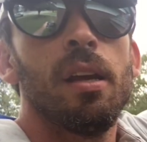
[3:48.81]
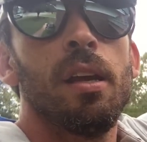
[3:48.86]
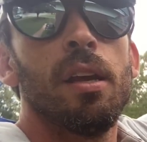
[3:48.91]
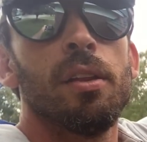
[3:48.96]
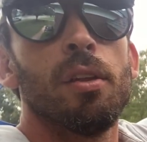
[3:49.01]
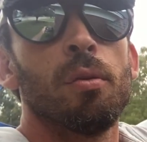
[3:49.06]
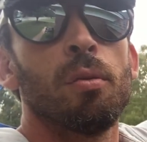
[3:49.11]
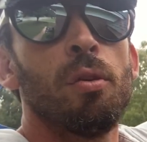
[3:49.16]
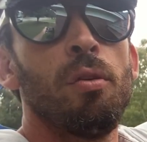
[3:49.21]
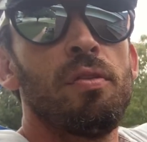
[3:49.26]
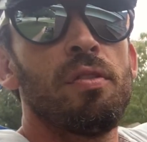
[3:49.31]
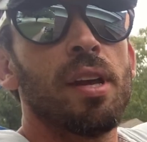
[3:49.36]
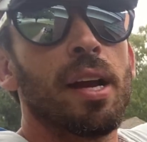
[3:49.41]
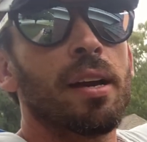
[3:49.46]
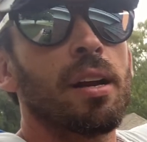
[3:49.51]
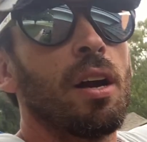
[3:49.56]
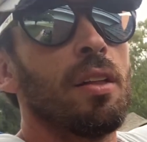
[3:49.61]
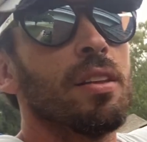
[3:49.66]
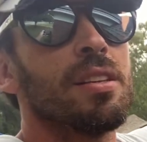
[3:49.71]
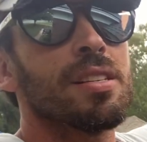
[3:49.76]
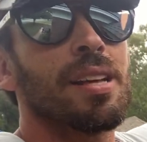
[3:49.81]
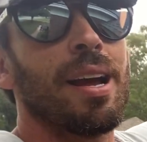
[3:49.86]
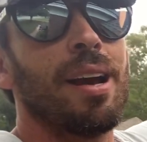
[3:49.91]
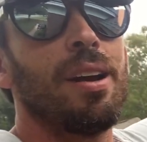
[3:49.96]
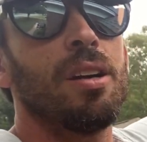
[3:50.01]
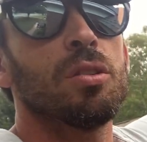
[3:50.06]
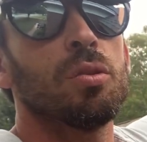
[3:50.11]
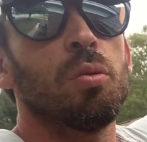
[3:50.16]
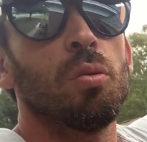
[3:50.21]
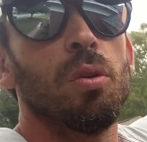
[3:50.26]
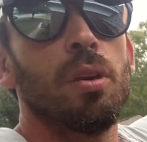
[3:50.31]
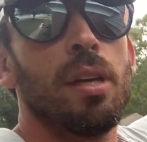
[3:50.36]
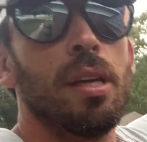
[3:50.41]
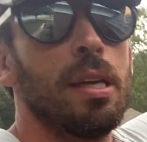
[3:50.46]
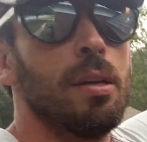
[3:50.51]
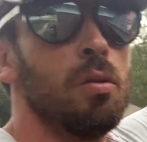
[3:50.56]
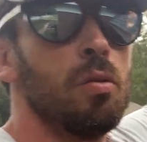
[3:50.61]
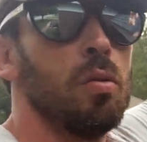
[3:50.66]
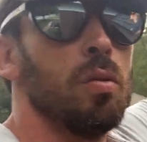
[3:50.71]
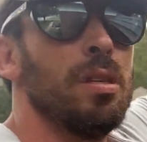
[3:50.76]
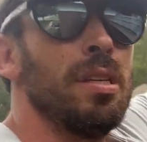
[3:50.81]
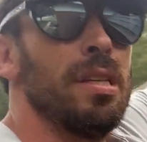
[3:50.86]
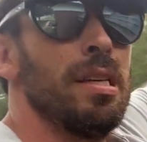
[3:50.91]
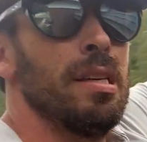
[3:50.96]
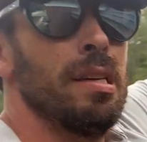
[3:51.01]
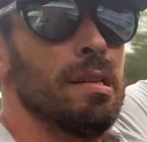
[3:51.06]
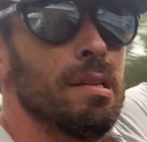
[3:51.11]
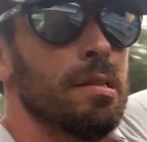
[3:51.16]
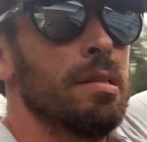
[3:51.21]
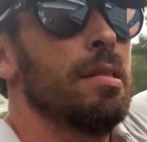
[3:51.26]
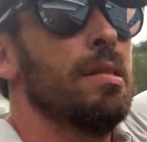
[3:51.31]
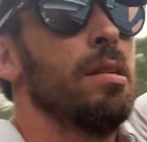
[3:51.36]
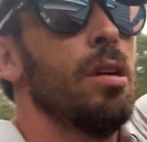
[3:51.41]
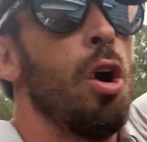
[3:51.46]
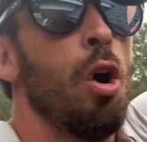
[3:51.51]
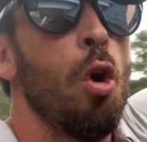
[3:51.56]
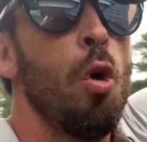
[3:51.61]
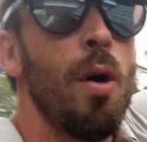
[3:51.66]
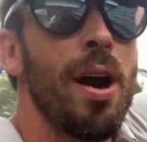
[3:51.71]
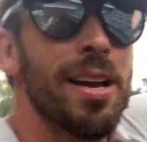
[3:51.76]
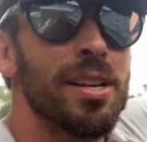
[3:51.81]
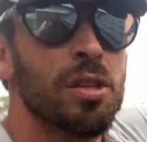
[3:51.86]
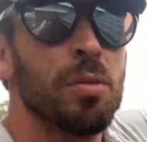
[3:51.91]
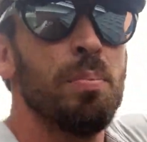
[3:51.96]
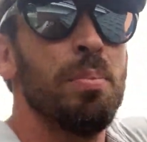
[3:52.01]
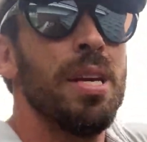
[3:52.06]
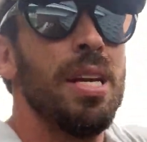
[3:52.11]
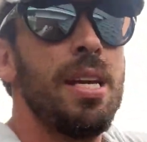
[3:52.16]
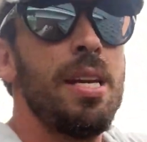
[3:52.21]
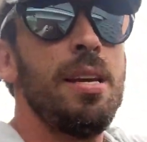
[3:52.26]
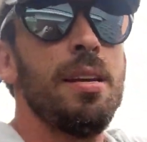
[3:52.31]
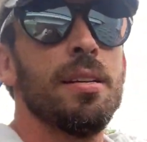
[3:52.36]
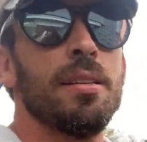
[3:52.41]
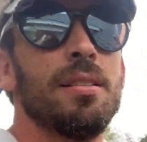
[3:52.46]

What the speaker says: The roof deck on this house is OSB,